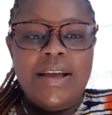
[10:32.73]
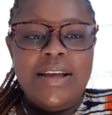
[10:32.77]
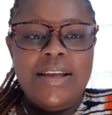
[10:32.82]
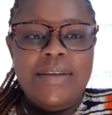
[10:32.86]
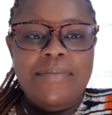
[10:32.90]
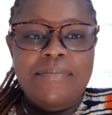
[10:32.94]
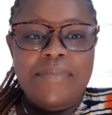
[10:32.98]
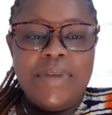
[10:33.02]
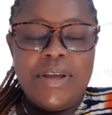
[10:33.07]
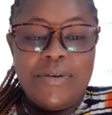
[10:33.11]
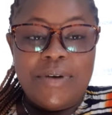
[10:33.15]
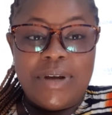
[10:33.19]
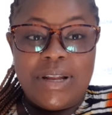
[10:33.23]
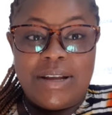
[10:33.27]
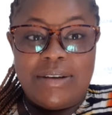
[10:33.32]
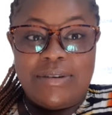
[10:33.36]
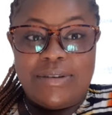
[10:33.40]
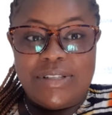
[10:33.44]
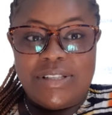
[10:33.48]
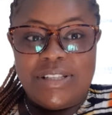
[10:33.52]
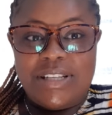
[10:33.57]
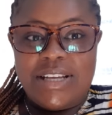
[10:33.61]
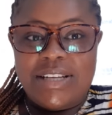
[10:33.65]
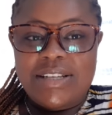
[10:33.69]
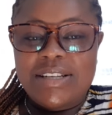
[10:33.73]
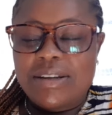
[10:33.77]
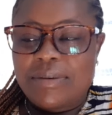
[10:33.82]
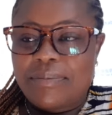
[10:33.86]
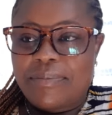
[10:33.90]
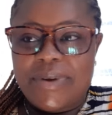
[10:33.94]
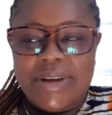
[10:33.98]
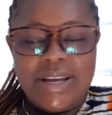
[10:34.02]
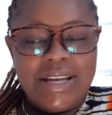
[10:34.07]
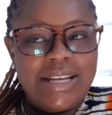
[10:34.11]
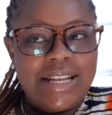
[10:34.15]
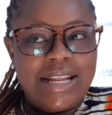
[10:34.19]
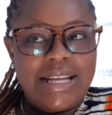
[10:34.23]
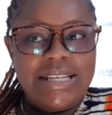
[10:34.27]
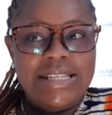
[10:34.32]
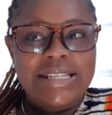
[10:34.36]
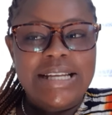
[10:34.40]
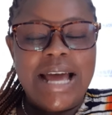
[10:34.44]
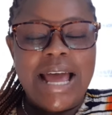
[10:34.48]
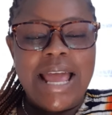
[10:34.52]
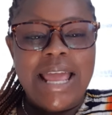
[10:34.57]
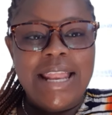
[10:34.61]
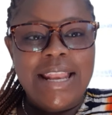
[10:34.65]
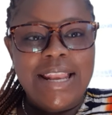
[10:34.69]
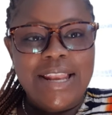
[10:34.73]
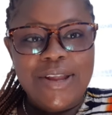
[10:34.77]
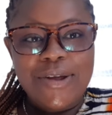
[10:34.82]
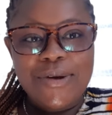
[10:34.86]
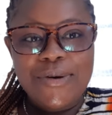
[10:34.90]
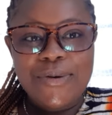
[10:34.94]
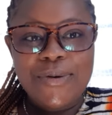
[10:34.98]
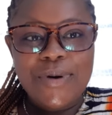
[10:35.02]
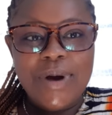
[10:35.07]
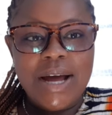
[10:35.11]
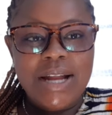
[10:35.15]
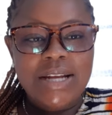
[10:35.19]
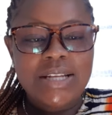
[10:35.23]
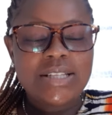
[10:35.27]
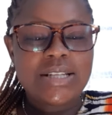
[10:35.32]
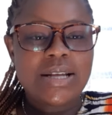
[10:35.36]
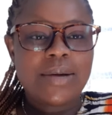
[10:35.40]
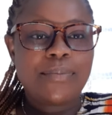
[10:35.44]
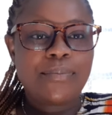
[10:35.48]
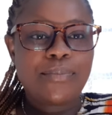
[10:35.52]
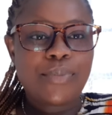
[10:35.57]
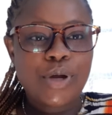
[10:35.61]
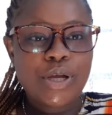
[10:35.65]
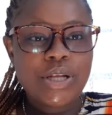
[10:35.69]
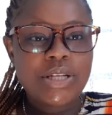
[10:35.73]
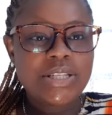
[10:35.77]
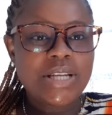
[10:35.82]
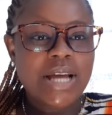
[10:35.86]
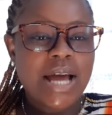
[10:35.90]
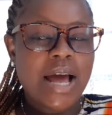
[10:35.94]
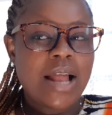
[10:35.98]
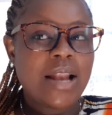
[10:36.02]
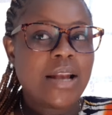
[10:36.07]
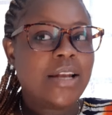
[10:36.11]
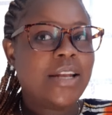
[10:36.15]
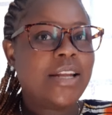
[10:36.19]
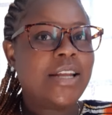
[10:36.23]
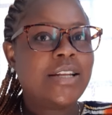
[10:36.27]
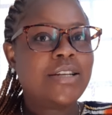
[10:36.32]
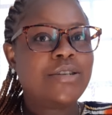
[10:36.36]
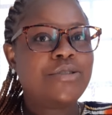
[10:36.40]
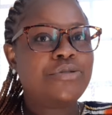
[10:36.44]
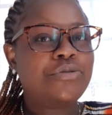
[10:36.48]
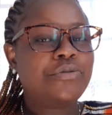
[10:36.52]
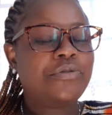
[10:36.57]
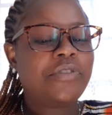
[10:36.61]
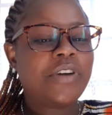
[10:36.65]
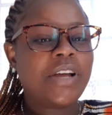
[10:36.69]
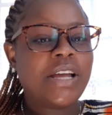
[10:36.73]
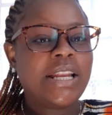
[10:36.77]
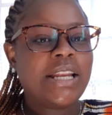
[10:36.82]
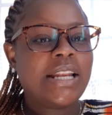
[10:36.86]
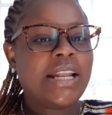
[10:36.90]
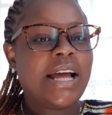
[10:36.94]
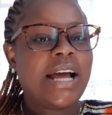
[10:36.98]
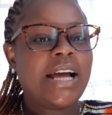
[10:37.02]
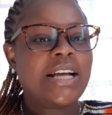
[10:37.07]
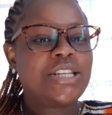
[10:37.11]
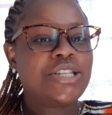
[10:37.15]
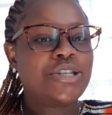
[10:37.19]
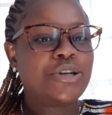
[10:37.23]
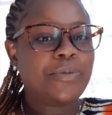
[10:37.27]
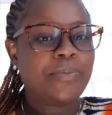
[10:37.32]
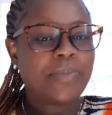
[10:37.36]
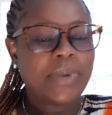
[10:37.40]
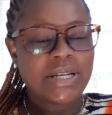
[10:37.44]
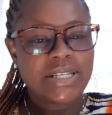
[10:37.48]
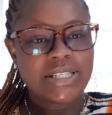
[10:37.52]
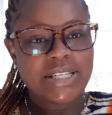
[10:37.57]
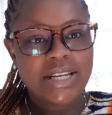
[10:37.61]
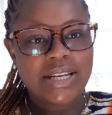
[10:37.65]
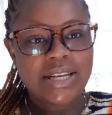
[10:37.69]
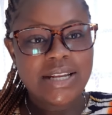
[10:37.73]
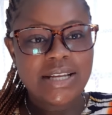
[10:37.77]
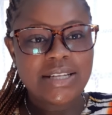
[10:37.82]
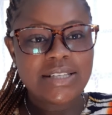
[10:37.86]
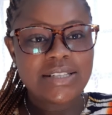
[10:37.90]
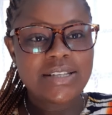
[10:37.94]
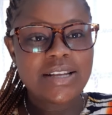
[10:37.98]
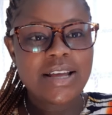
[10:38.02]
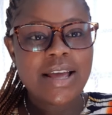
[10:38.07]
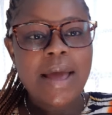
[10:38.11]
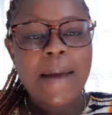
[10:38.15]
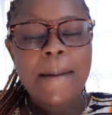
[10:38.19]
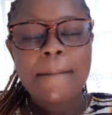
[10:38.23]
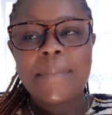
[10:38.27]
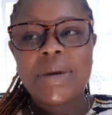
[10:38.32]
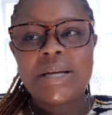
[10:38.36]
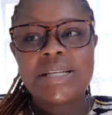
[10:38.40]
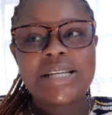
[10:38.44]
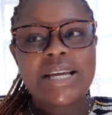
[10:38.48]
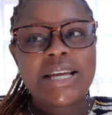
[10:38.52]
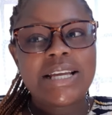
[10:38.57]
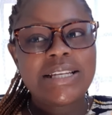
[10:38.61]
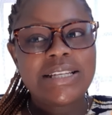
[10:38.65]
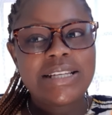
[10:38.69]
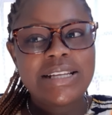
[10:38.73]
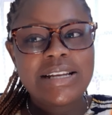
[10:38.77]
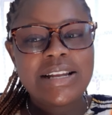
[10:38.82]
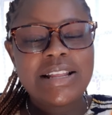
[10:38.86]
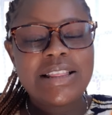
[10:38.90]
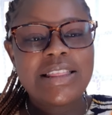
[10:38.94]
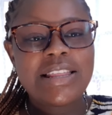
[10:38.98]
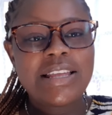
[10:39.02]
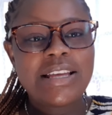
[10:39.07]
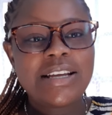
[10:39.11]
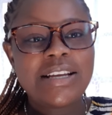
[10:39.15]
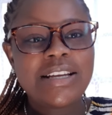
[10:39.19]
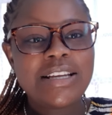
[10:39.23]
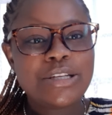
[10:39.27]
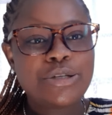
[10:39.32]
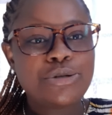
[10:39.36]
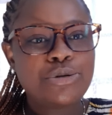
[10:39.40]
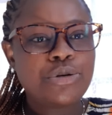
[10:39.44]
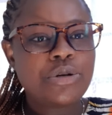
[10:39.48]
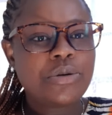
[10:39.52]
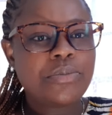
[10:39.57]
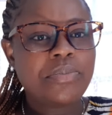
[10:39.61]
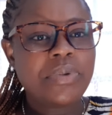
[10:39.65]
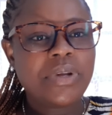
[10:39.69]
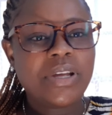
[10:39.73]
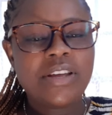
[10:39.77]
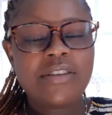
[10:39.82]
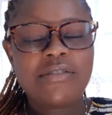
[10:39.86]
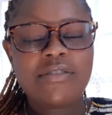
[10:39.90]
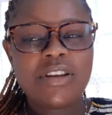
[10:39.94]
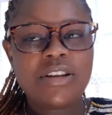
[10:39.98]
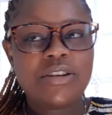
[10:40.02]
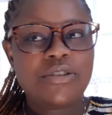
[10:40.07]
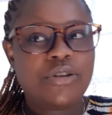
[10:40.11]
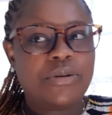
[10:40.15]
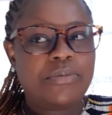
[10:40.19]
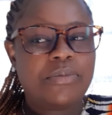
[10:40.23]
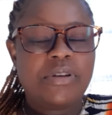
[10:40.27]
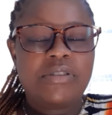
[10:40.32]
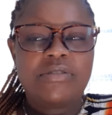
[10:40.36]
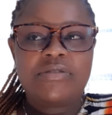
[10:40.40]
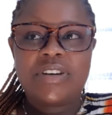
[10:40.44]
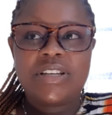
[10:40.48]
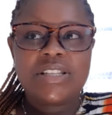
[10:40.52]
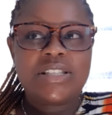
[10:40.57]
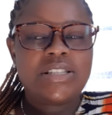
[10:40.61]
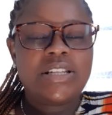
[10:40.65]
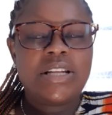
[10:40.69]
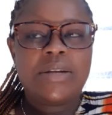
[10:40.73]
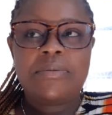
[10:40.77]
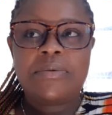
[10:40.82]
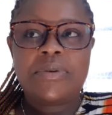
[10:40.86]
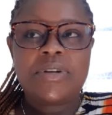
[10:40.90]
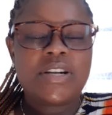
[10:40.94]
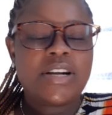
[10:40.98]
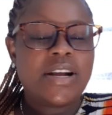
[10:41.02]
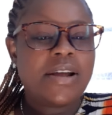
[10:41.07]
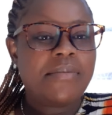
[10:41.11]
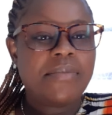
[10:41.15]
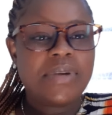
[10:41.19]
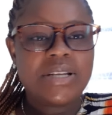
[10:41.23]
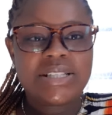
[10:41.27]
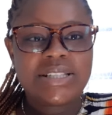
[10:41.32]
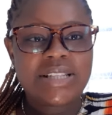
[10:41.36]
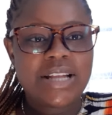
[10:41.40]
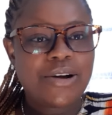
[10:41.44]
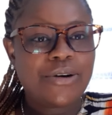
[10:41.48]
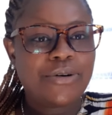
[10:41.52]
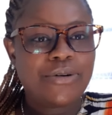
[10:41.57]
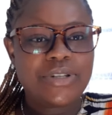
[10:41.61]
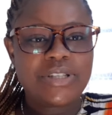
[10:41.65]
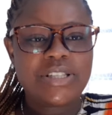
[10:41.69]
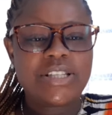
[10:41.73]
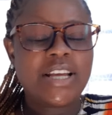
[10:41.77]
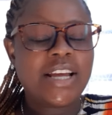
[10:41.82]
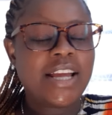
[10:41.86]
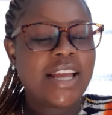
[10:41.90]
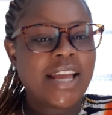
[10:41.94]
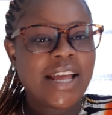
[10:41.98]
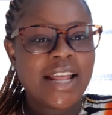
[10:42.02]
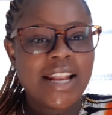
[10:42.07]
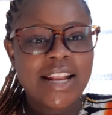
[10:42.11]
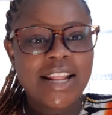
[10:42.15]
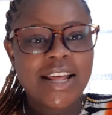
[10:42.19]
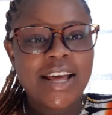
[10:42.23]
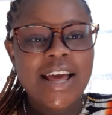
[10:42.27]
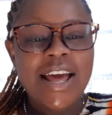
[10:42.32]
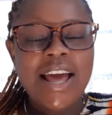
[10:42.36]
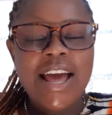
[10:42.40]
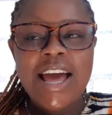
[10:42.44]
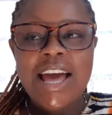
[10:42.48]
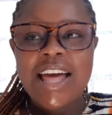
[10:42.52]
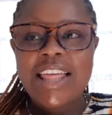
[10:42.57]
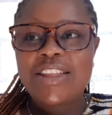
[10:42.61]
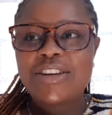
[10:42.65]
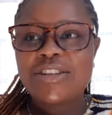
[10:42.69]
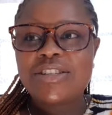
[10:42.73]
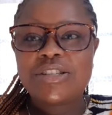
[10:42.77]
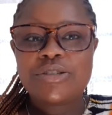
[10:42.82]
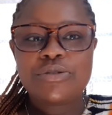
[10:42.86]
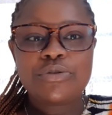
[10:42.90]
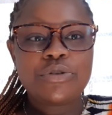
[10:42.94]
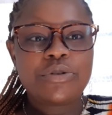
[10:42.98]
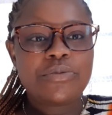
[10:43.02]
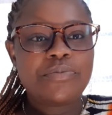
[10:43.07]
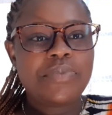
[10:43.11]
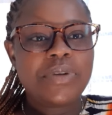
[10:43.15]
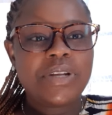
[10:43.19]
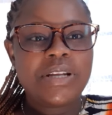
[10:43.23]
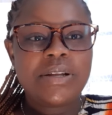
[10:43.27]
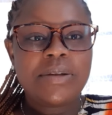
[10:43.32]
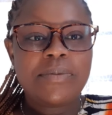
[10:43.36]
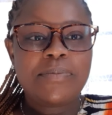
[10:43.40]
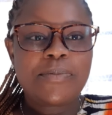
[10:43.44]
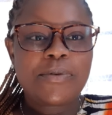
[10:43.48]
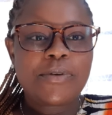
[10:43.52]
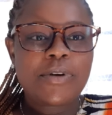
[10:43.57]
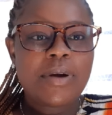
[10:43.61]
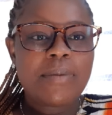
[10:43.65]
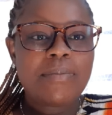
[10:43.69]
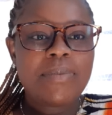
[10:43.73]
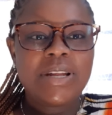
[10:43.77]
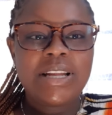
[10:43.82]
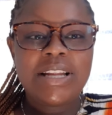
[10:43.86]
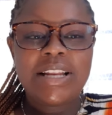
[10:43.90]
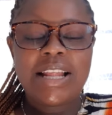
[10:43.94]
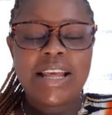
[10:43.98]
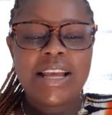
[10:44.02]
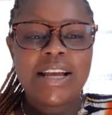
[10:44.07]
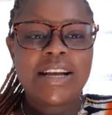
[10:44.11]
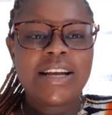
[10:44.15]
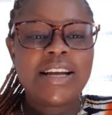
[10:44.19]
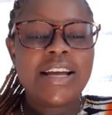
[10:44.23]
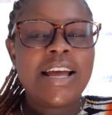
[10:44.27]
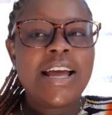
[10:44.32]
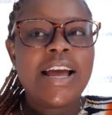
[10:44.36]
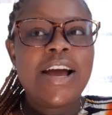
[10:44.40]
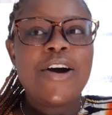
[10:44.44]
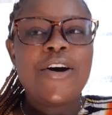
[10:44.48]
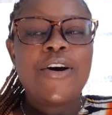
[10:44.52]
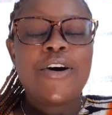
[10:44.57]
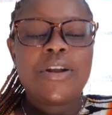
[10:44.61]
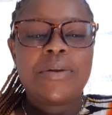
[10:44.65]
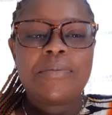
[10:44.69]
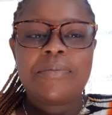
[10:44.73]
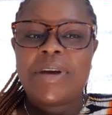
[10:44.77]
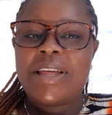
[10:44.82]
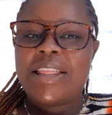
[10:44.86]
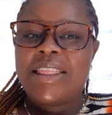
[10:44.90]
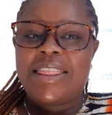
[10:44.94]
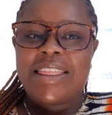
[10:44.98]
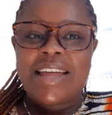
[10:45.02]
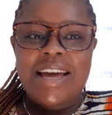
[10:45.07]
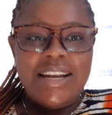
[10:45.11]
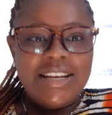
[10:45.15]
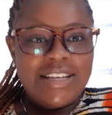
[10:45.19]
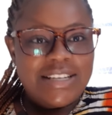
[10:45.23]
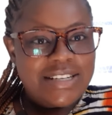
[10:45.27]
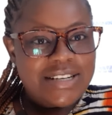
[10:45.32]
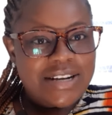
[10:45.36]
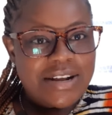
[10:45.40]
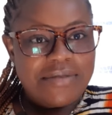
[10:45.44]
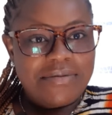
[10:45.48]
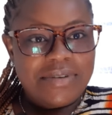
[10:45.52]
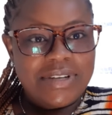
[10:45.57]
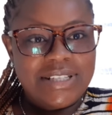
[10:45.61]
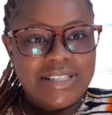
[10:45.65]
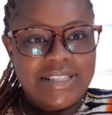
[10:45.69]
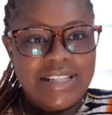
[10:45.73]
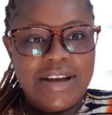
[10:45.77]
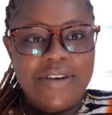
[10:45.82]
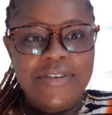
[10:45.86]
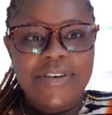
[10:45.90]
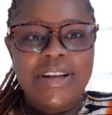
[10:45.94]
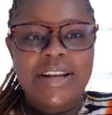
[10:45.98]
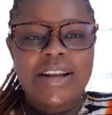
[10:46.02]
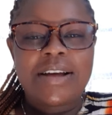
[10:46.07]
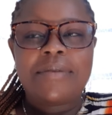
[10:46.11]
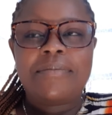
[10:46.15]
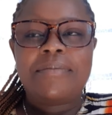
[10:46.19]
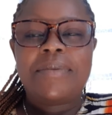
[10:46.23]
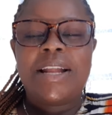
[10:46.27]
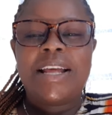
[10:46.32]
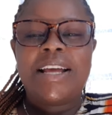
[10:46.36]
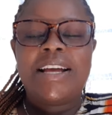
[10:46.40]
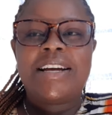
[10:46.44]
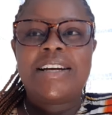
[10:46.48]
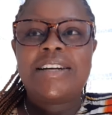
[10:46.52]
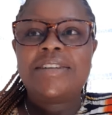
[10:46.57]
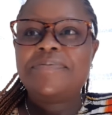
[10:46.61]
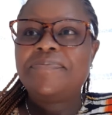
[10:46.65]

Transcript: me, when I was getting pregnant, I knew at some point I'll need to find a shop attendant, but I didn't think it would be even on my first trimester or second. I thought it would be probably like on my 3rd trimester, when I'm like